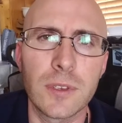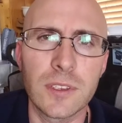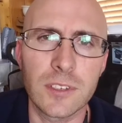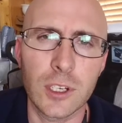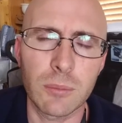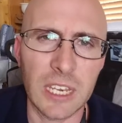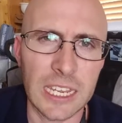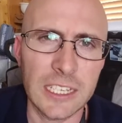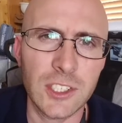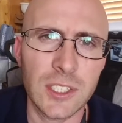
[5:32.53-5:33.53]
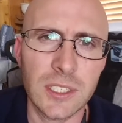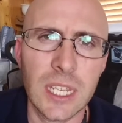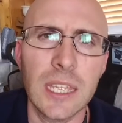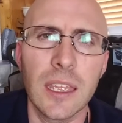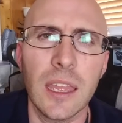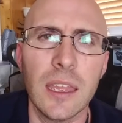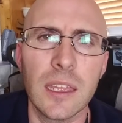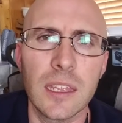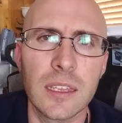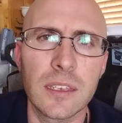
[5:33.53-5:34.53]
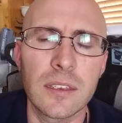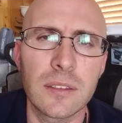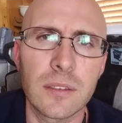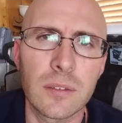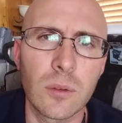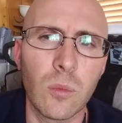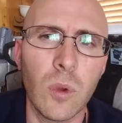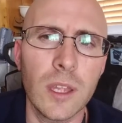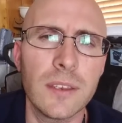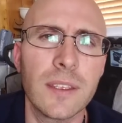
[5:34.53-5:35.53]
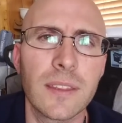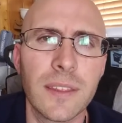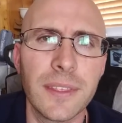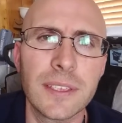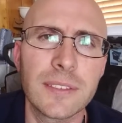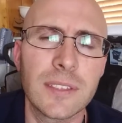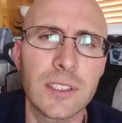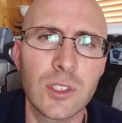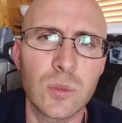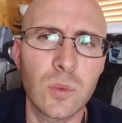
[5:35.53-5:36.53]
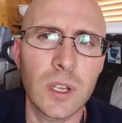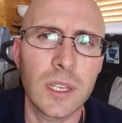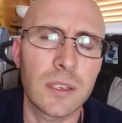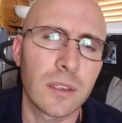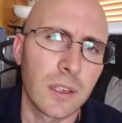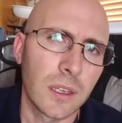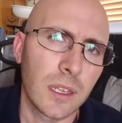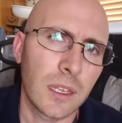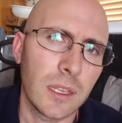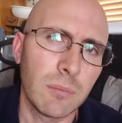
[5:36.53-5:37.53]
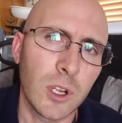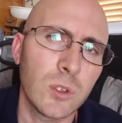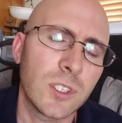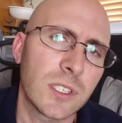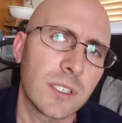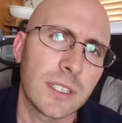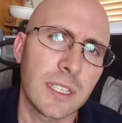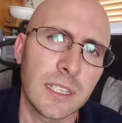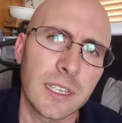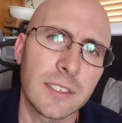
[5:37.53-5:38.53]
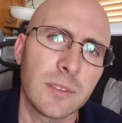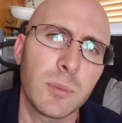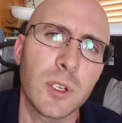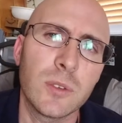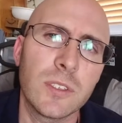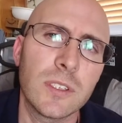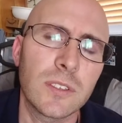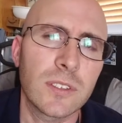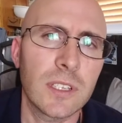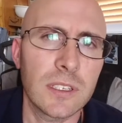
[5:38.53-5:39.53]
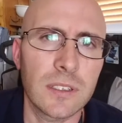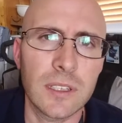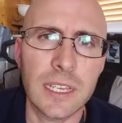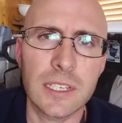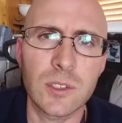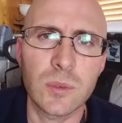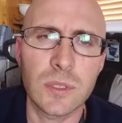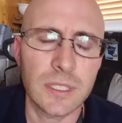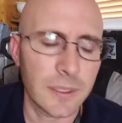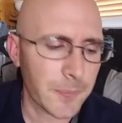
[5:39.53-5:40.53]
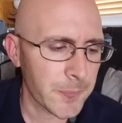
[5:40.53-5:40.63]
determination and wanting the things that you want emotionally as opposed to just intellectually.